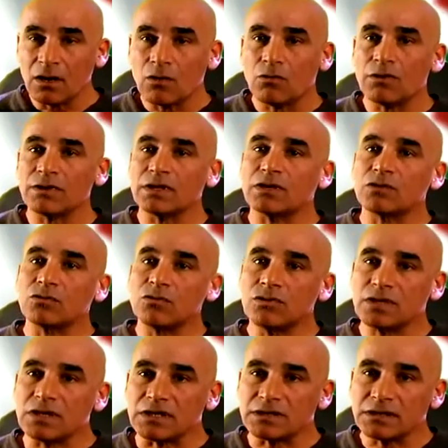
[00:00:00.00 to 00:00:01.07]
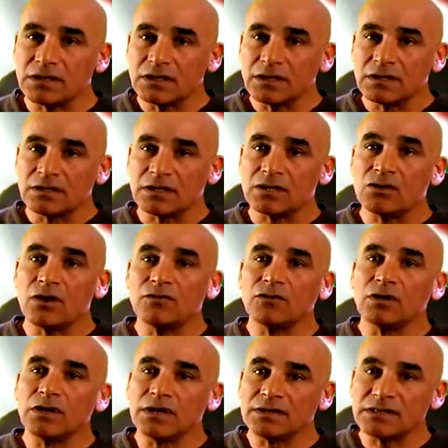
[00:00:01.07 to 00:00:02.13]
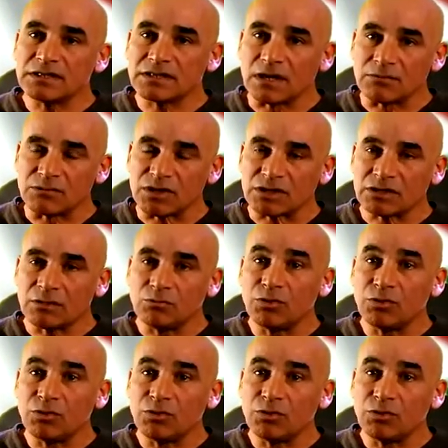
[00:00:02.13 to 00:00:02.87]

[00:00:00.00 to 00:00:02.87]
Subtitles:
Where the truth is that you have to learn the subject,